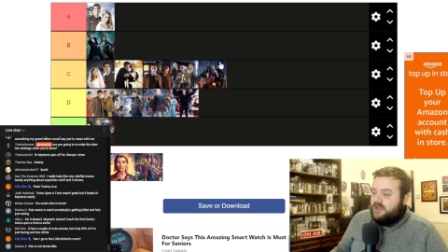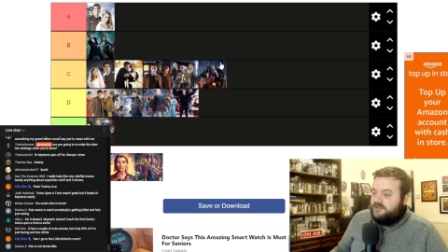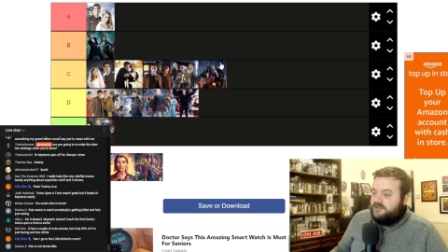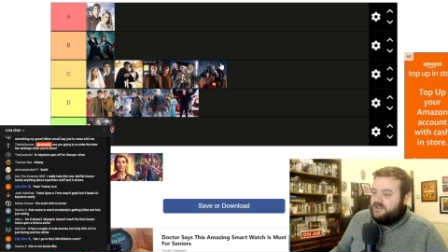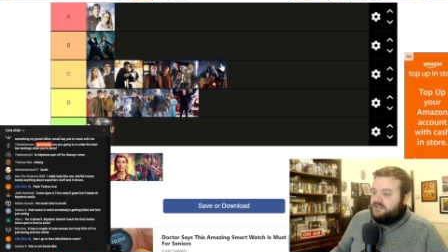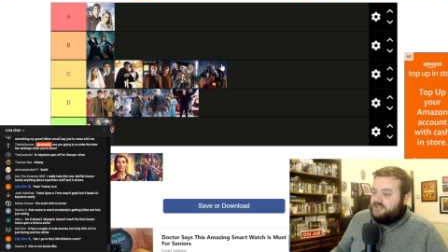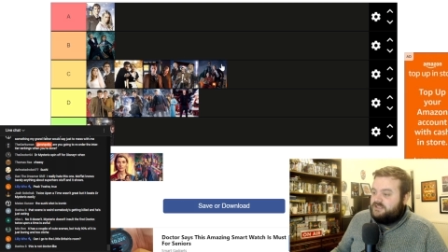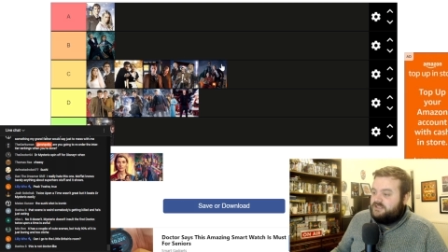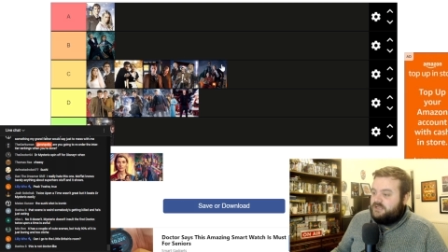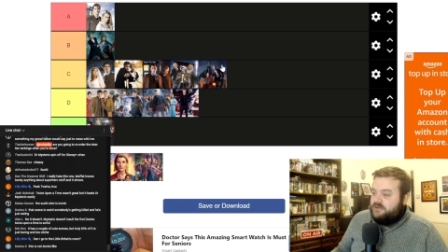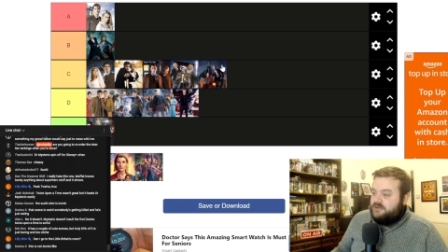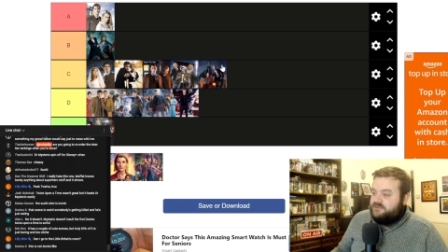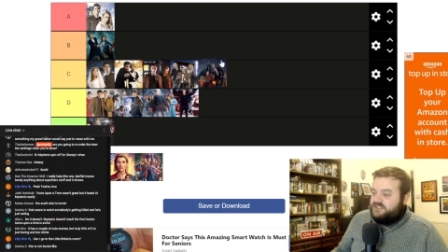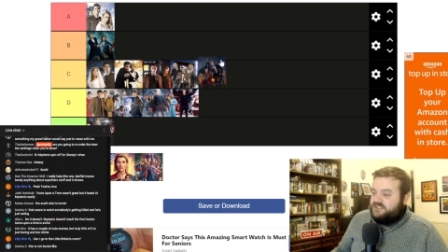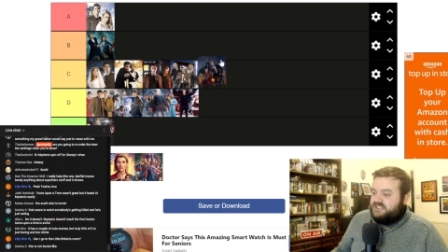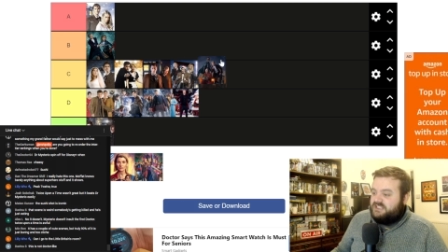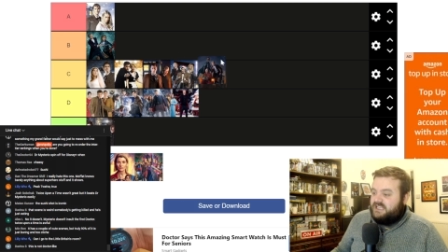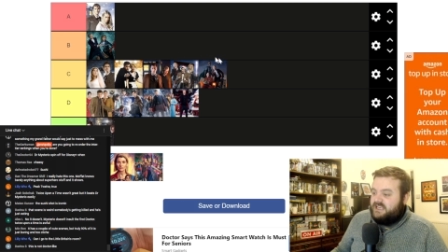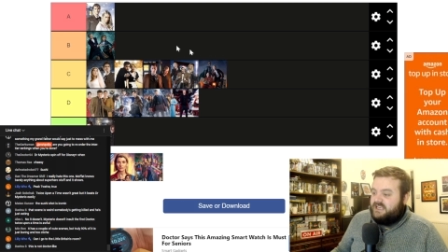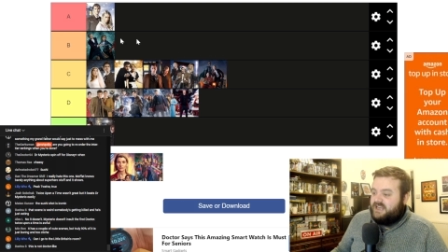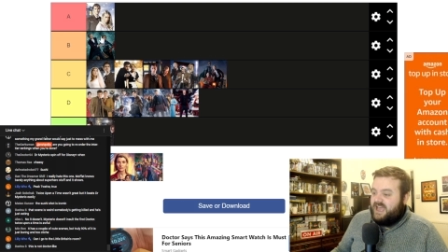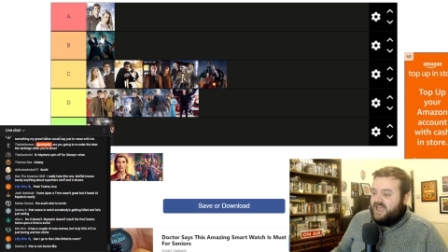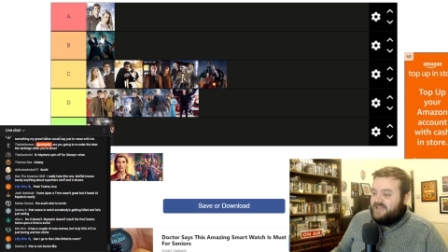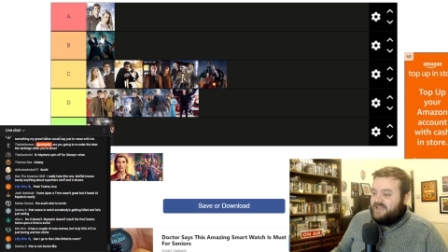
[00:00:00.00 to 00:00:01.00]
There's no
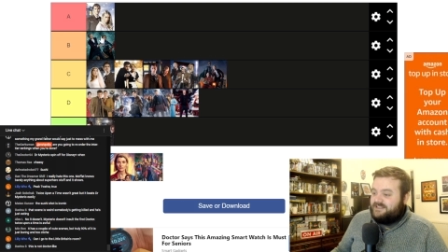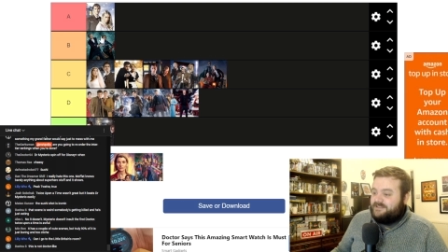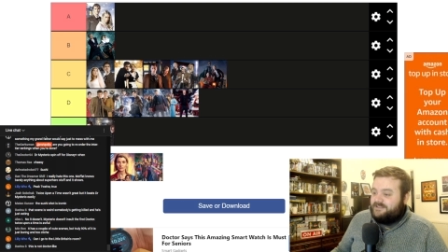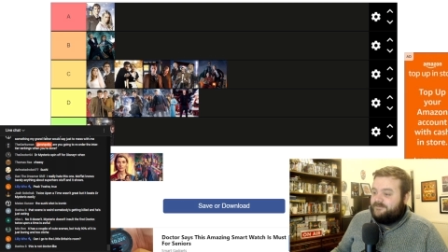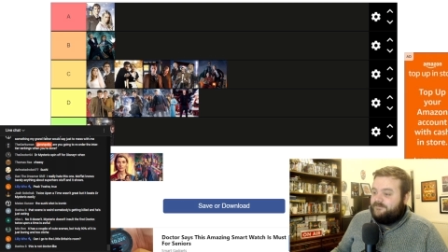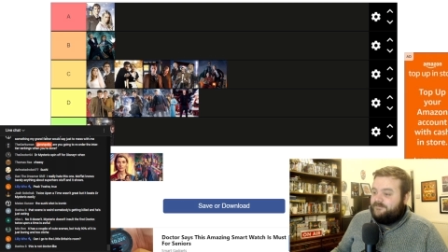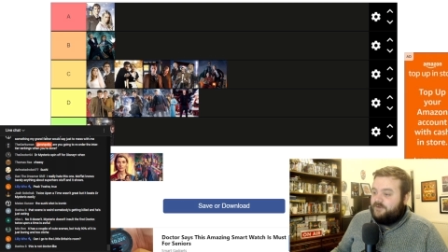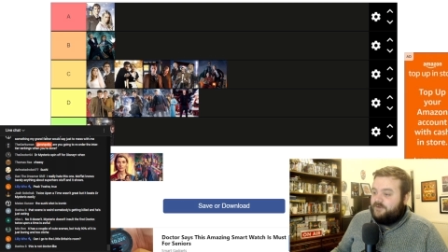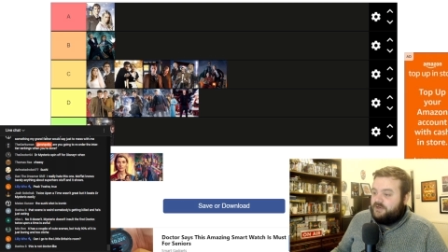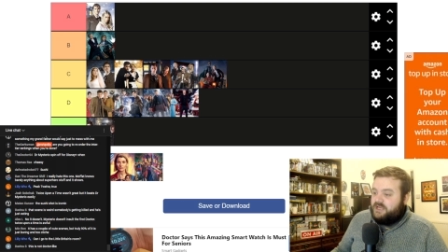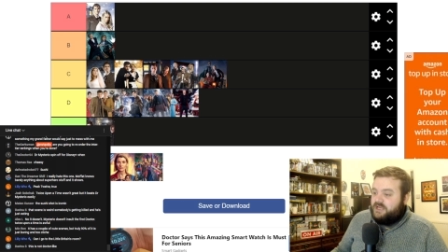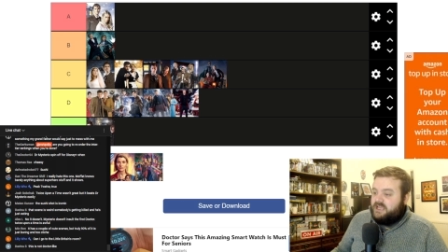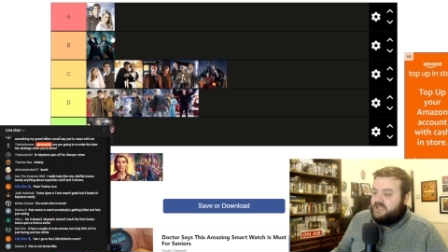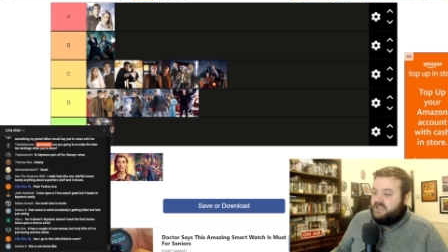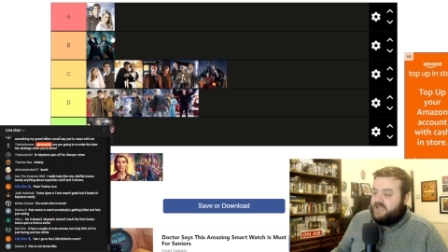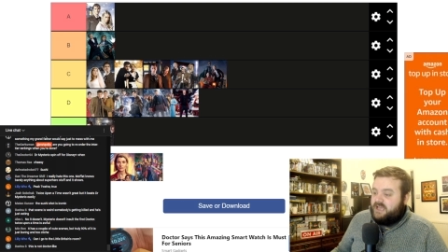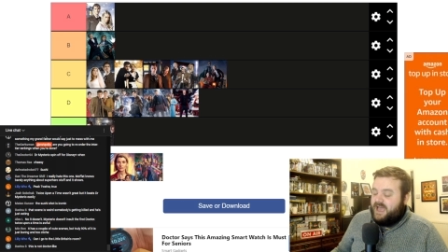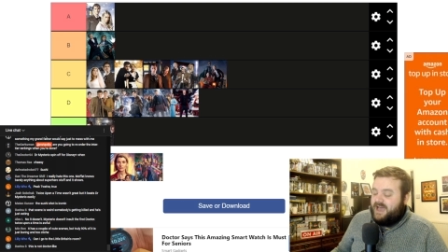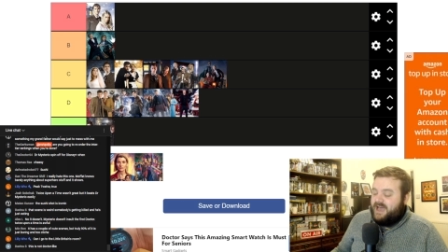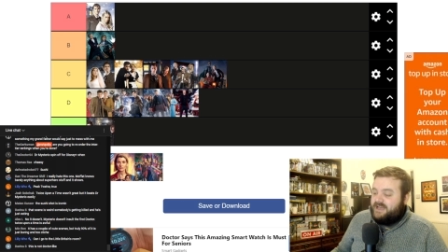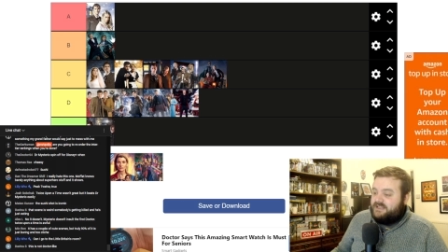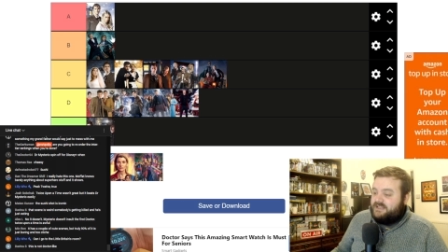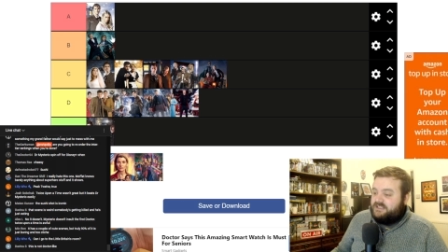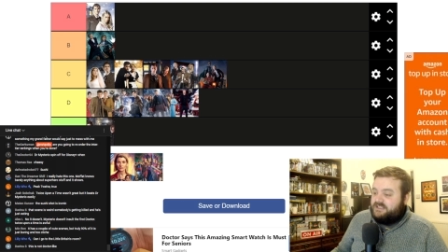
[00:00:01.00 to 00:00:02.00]
scene as funny
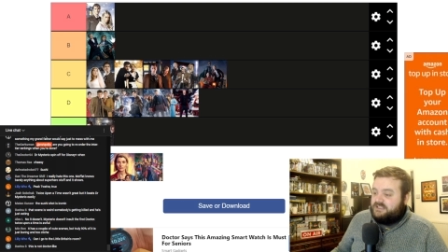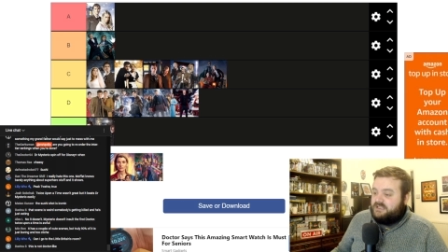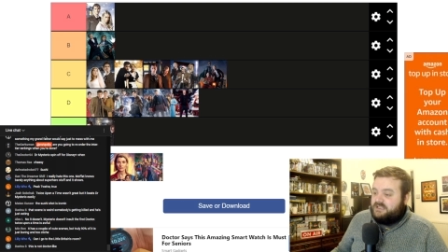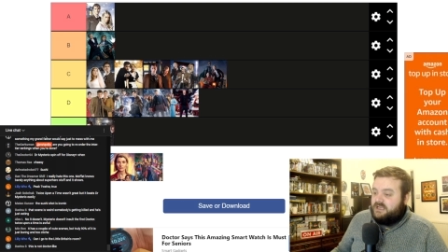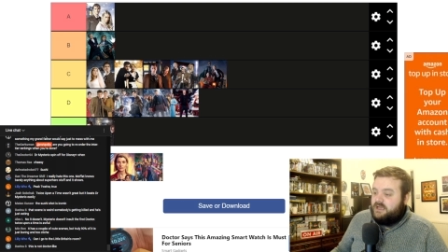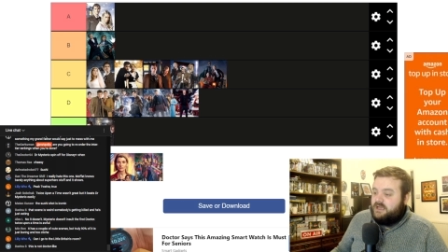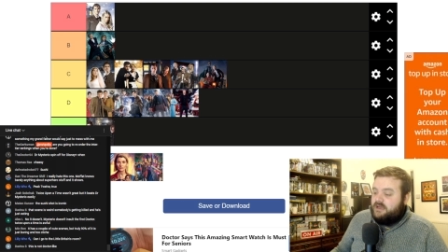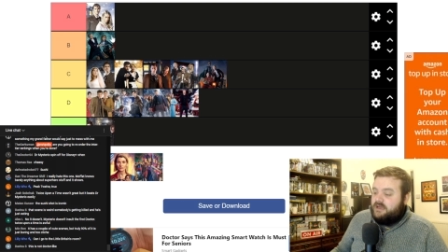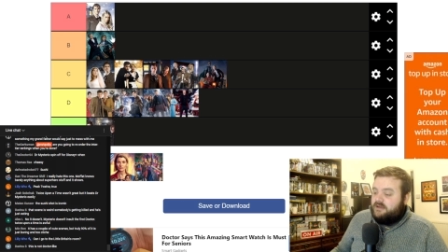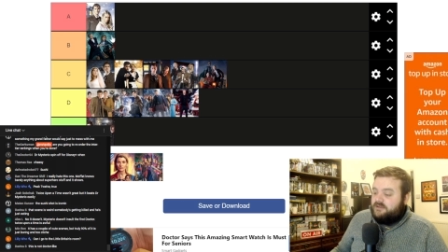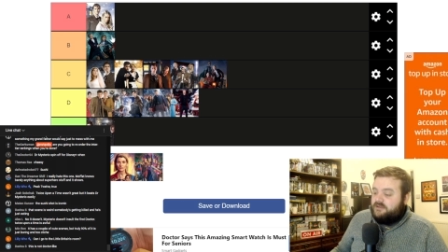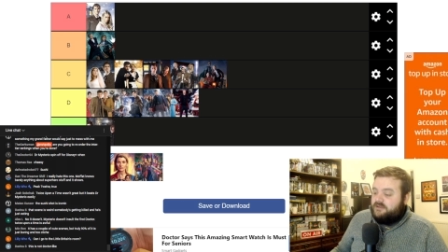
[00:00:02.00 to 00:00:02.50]
as